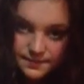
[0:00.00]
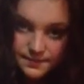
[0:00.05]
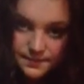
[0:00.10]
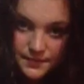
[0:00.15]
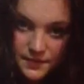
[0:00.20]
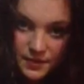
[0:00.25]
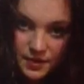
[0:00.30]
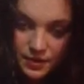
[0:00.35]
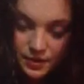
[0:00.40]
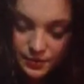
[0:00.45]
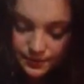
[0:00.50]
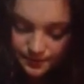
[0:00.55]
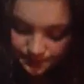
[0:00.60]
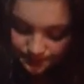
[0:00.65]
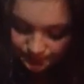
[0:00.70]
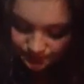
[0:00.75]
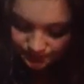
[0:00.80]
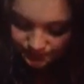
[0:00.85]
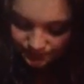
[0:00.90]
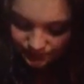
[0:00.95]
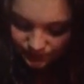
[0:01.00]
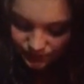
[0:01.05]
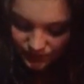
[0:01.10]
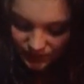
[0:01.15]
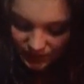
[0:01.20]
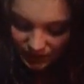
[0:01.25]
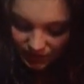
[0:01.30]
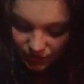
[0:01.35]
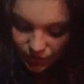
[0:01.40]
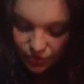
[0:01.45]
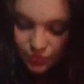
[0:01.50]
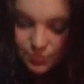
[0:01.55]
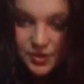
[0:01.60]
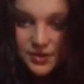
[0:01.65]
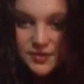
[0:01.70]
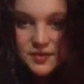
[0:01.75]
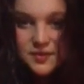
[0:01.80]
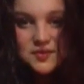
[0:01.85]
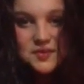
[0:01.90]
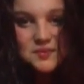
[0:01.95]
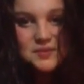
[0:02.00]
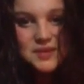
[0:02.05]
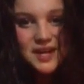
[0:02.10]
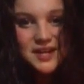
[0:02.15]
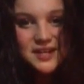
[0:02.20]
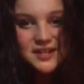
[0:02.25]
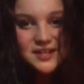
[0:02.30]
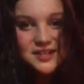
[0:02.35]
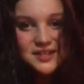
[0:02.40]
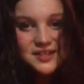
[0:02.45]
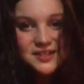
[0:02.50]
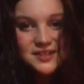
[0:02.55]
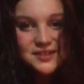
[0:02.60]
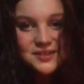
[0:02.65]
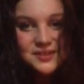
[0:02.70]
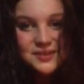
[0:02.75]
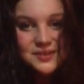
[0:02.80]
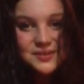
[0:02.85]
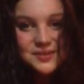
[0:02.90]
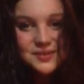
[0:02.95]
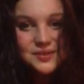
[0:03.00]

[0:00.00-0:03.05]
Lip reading: you know, who brings you some kind of good news,